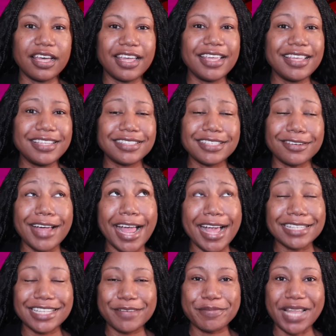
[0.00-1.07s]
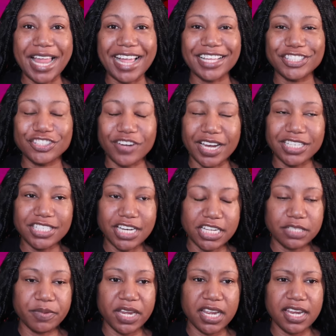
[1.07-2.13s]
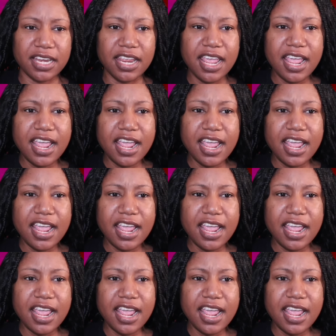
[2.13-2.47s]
he still has a black estranged husband and